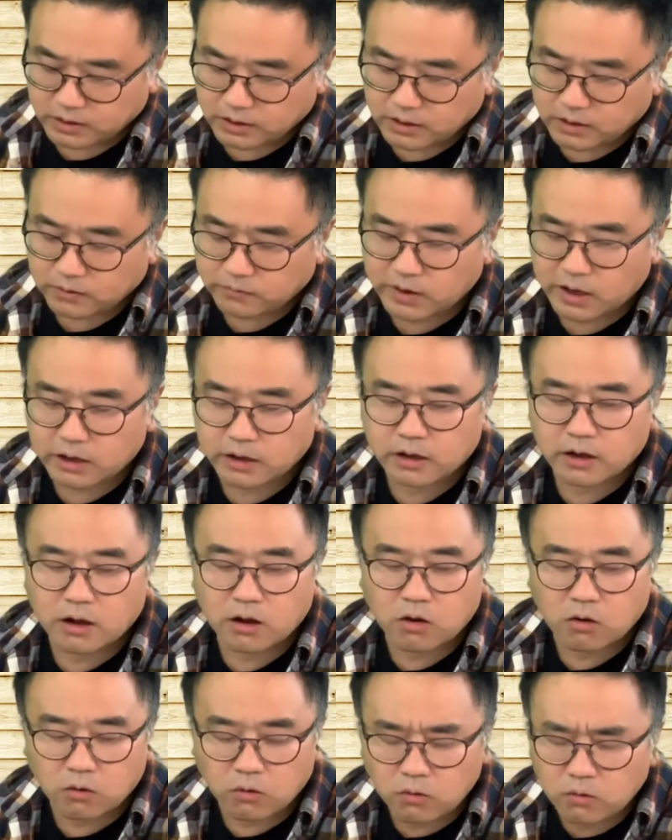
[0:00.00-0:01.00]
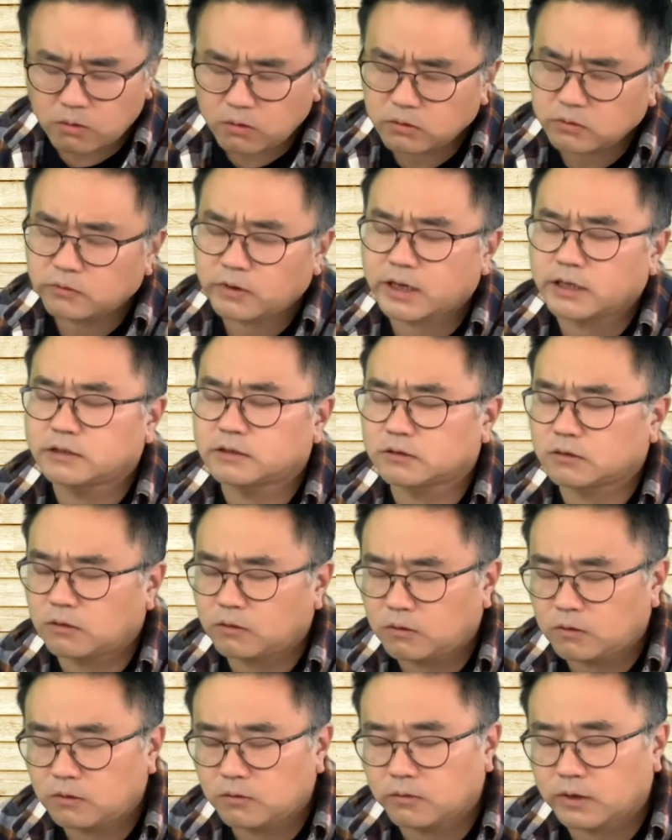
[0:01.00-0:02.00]
But always
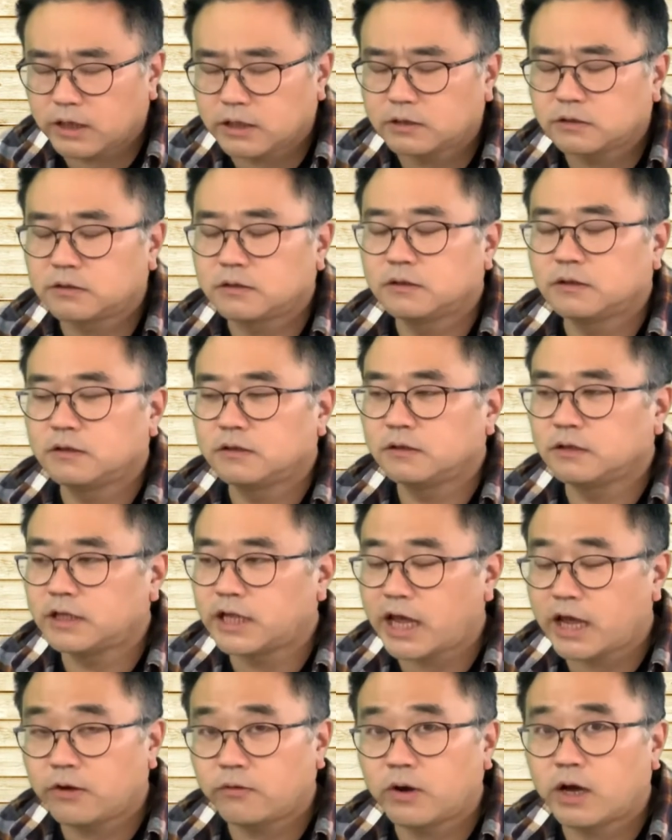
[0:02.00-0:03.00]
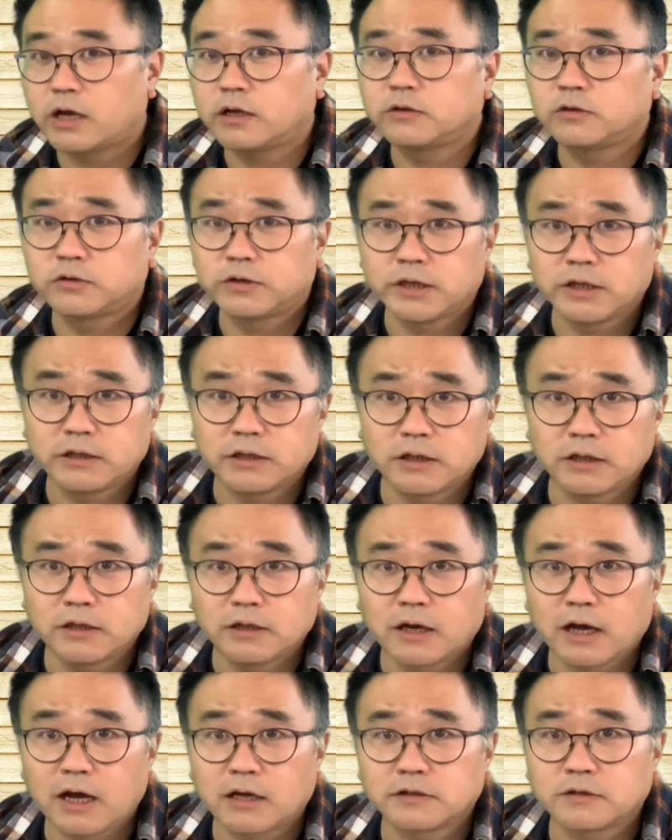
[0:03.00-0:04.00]
they were treated
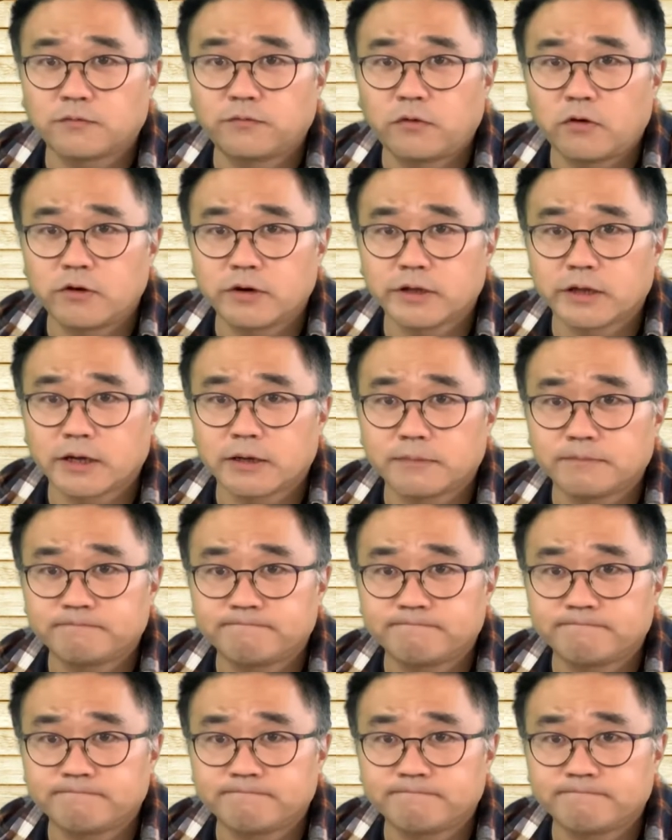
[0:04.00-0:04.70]
as a foreigner.